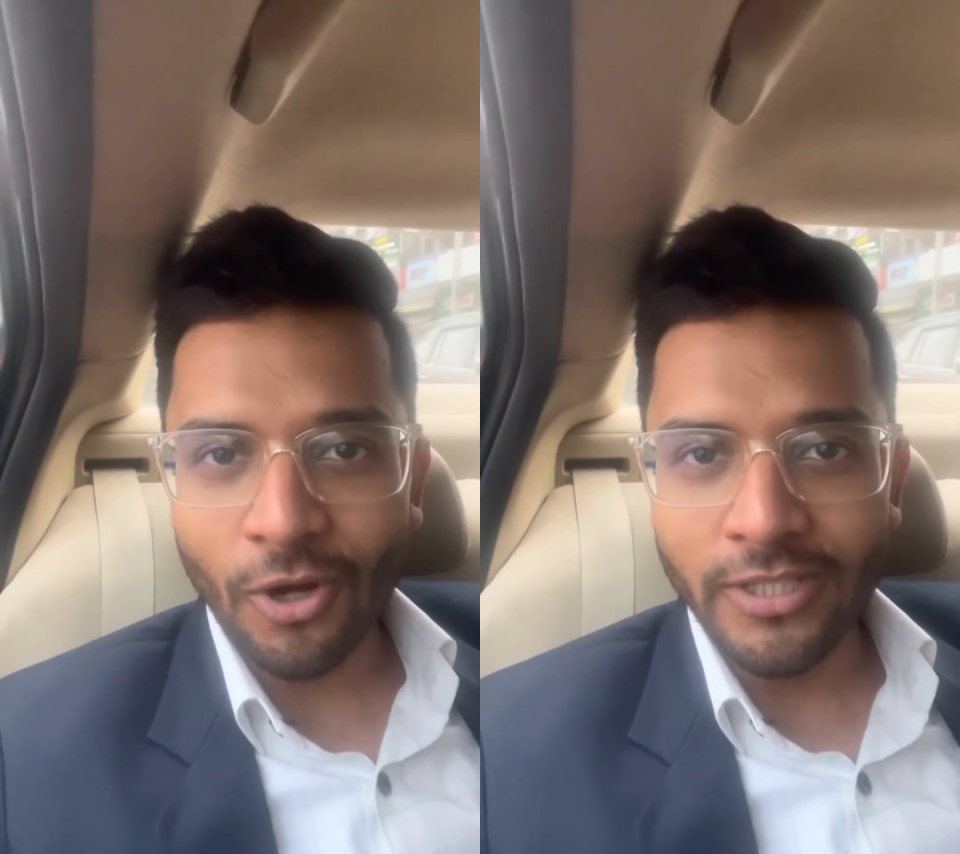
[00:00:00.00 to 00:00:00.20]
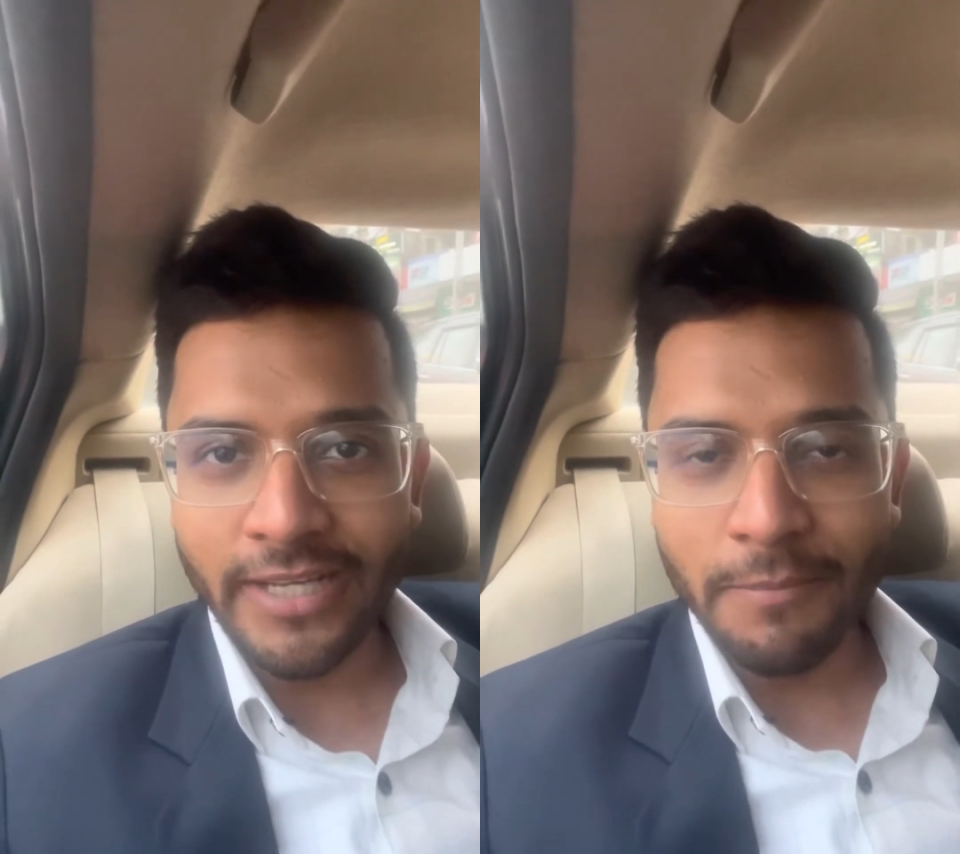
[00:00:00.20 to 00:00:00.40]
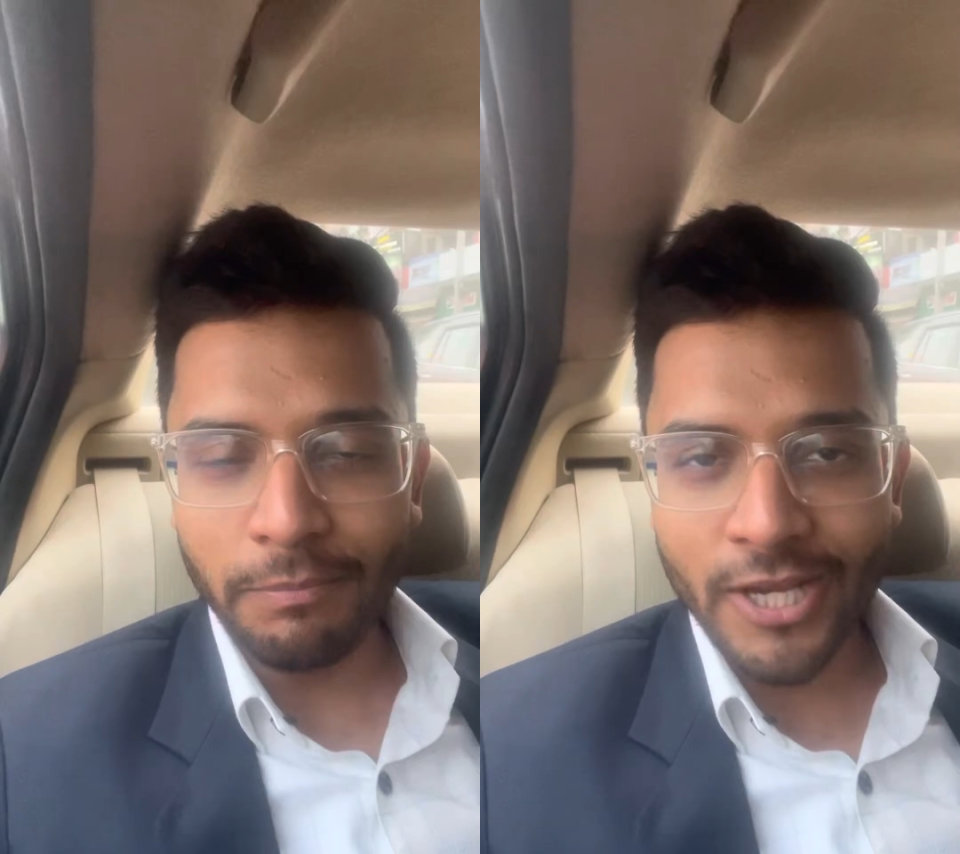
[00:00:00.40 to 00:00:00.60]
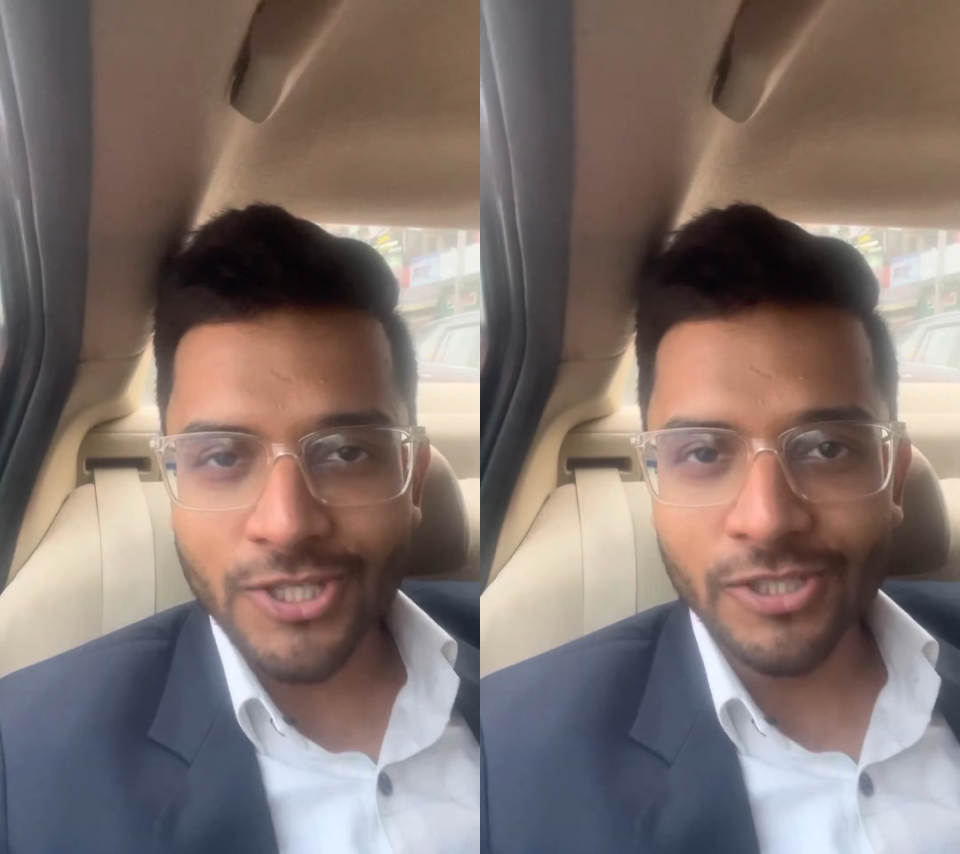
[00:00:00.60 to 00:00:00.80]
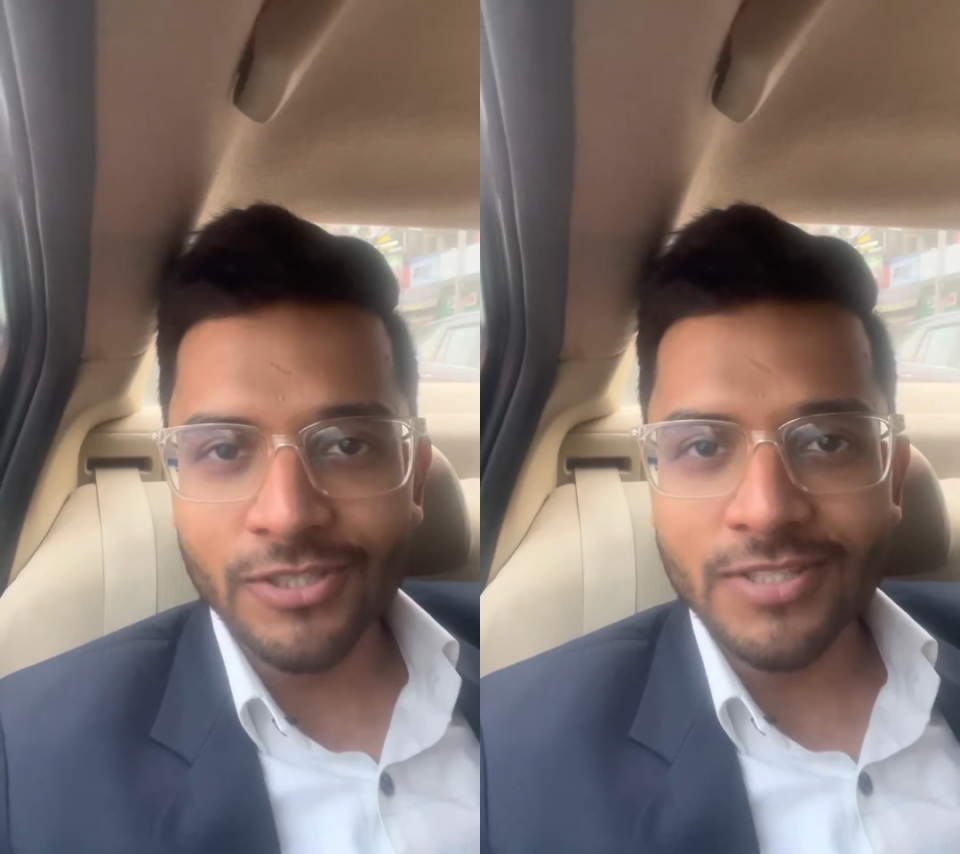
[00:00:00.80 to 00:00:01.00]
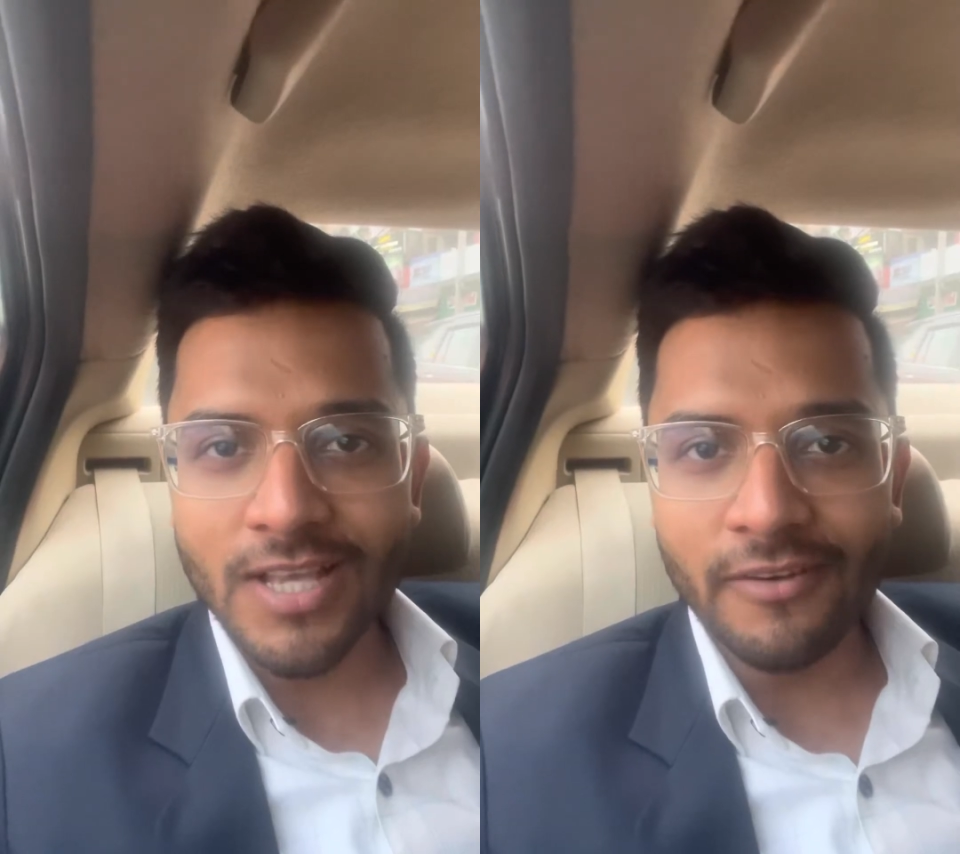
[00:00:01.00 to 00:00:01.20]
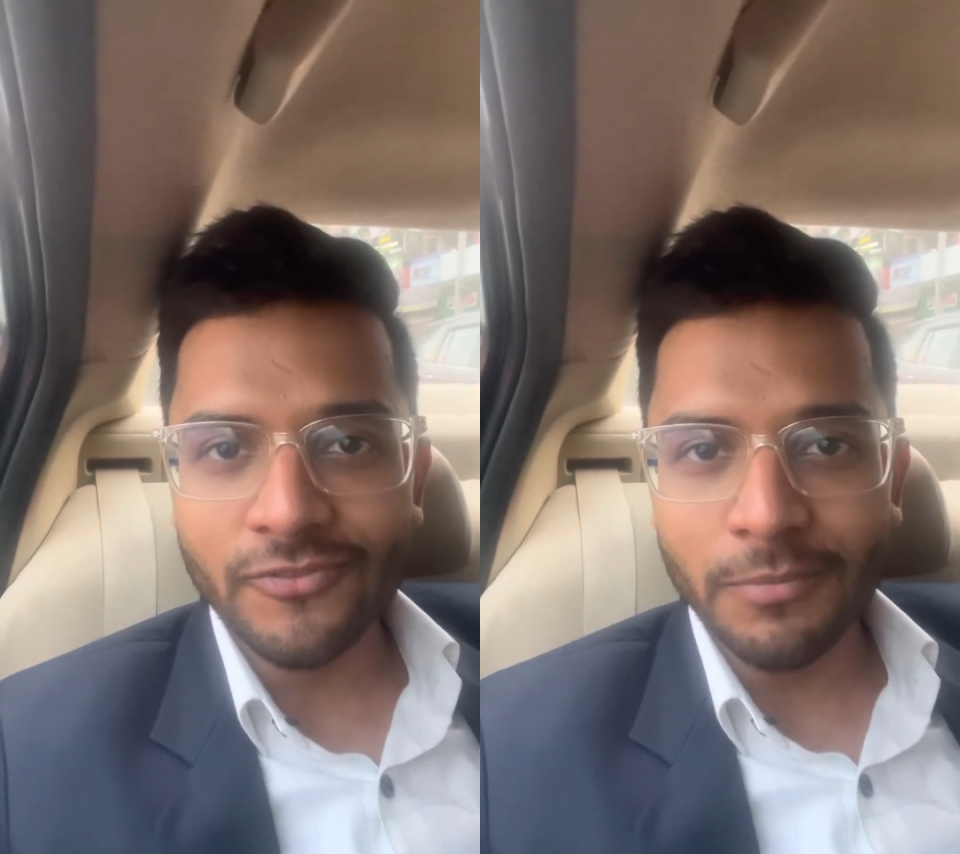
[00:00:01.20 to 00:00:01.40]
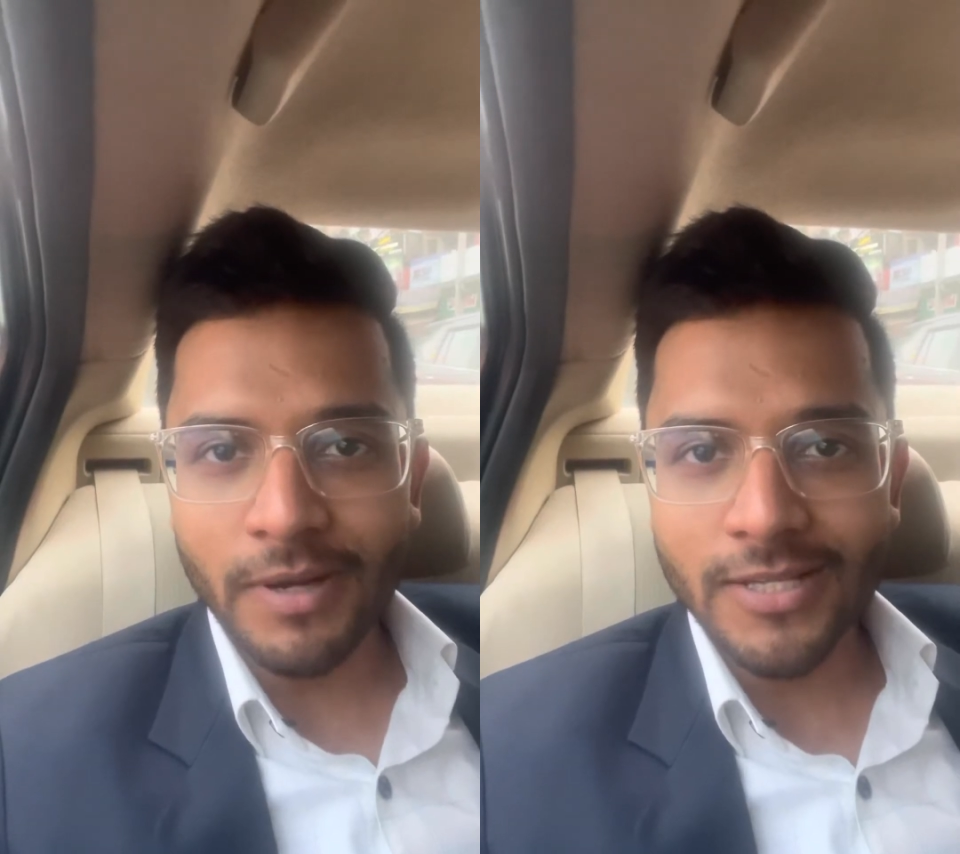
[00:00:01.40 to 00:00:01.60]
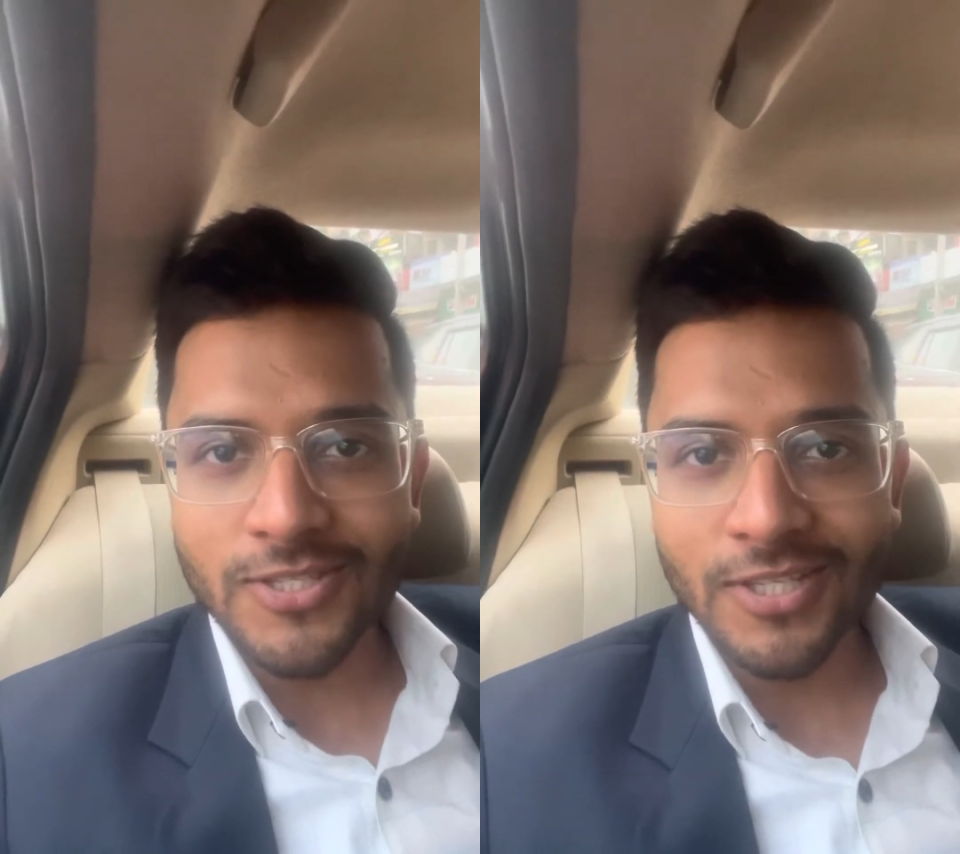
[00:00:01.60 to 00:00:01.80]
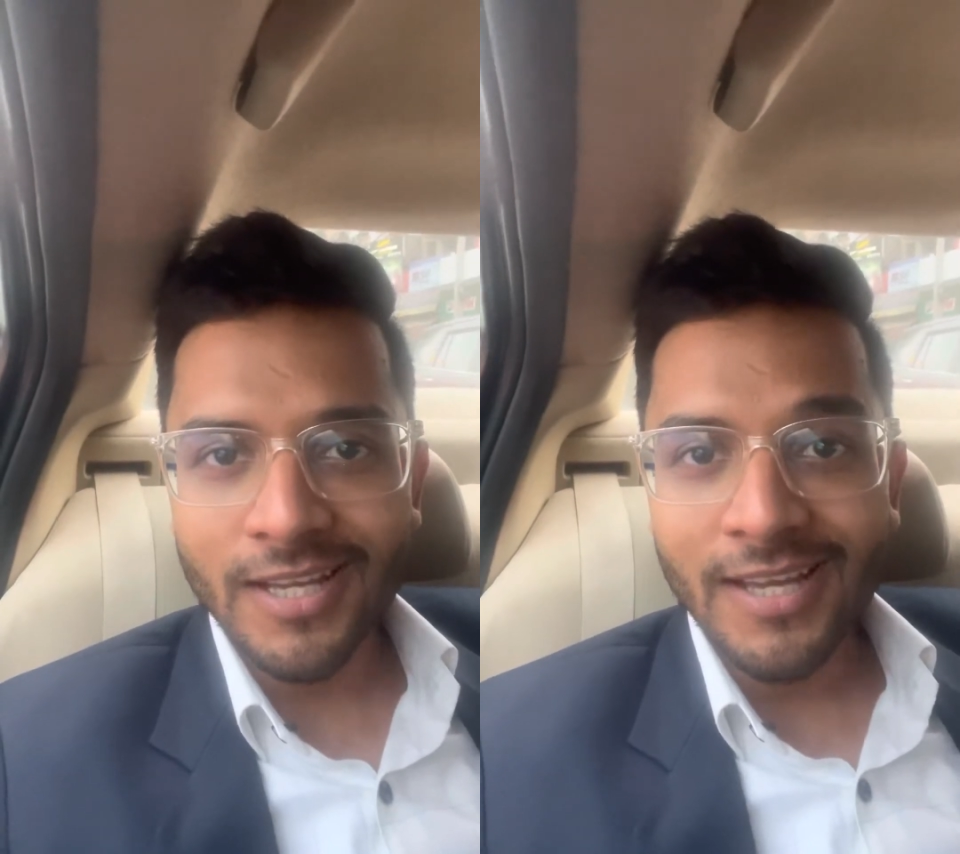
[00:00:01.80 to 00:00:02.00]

contemplations, after much